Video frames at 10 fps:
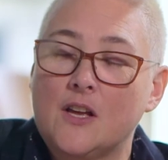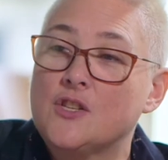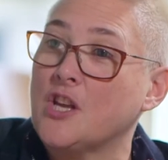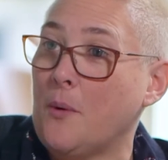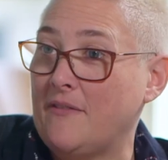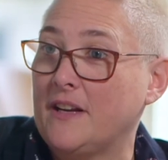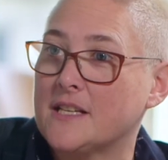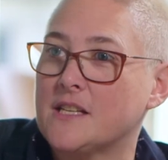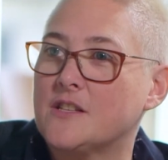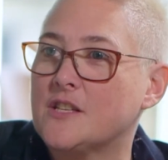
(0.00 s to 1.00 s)
So having
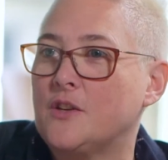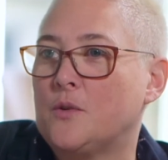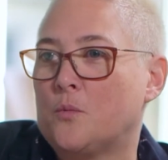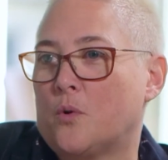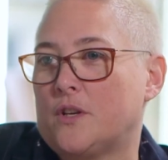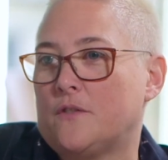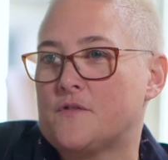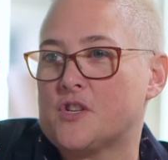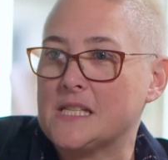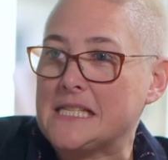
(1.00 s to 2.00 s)
listened to what you've
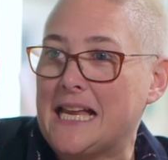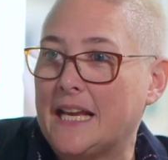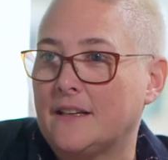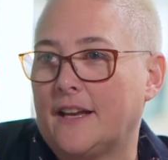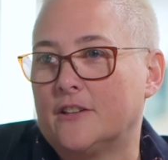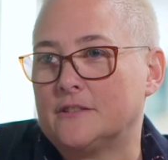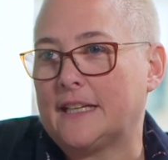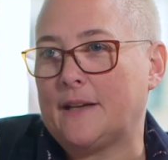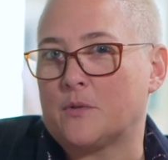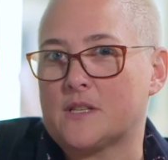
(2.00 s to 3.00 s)
just said, Neil, it would